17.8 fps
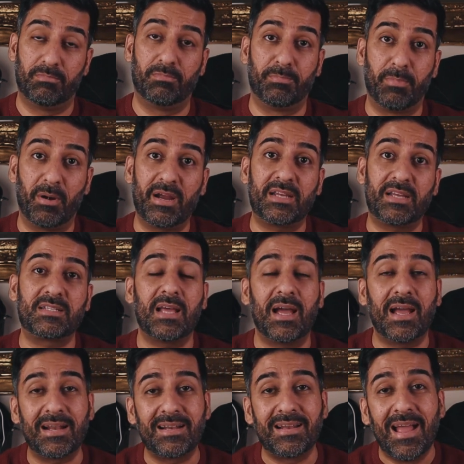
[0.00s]
bikes,
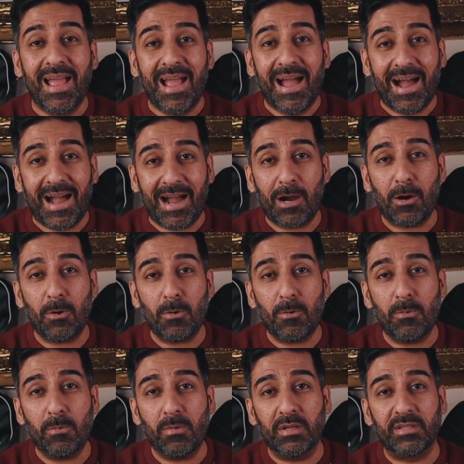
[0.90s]
and
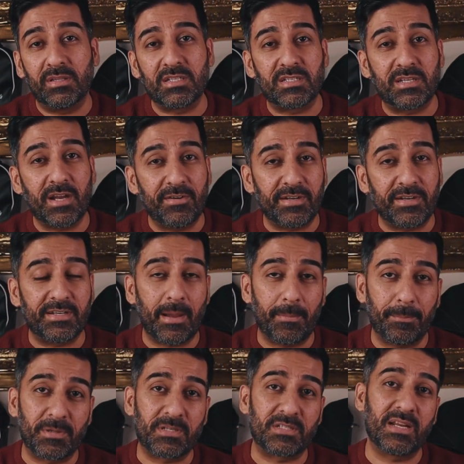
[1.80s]
how the steering
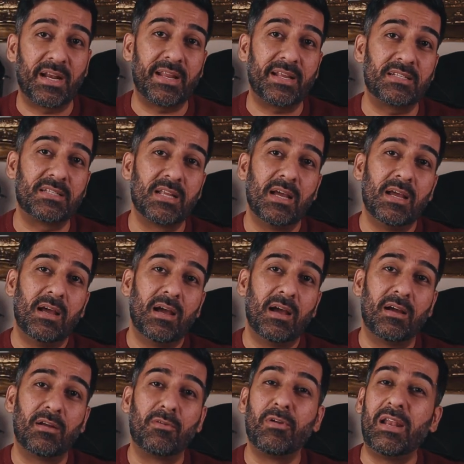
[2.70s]
damper settings
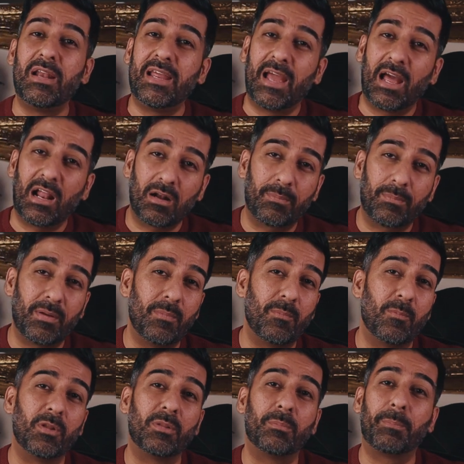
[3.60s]
really helped
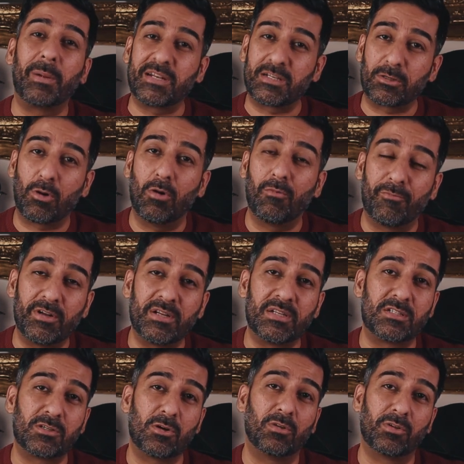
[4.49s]
him with better
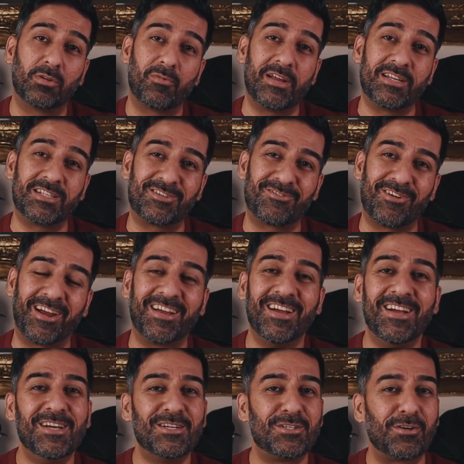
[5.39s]
confidence on the
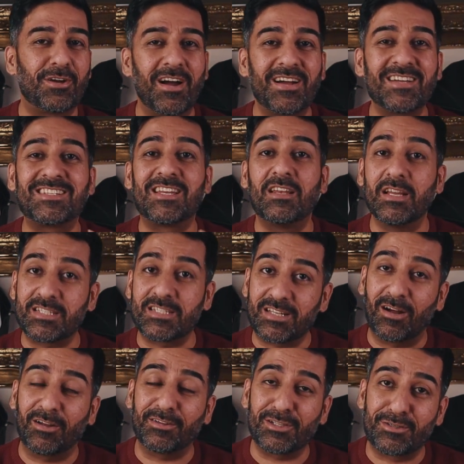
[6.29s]
racetrack. So guys, let's
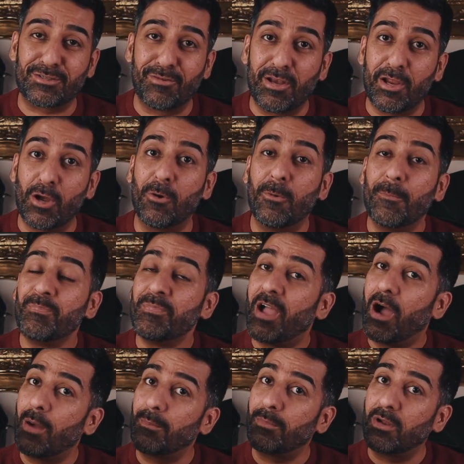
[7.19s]
start this video.
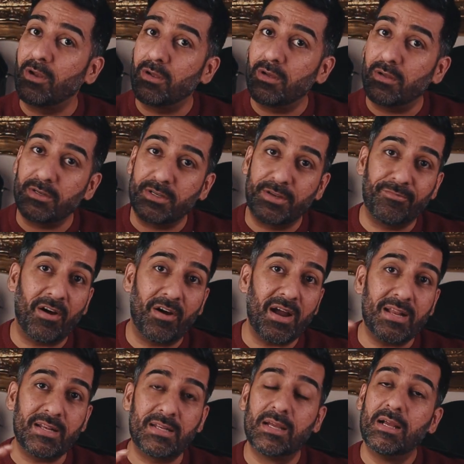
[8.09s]
I'm going to
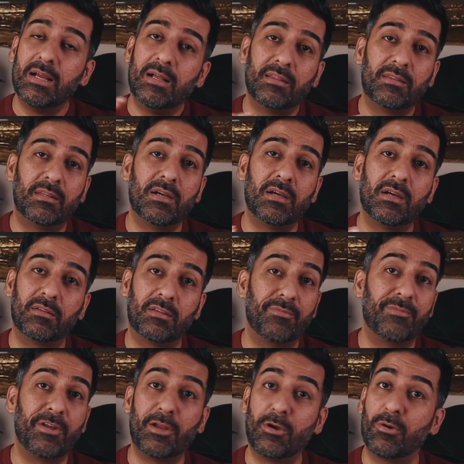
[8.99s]
divide the
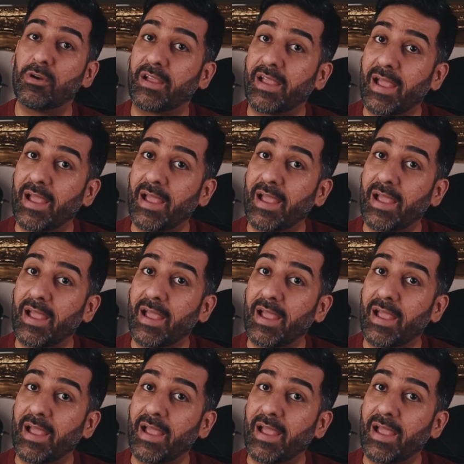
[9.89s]
video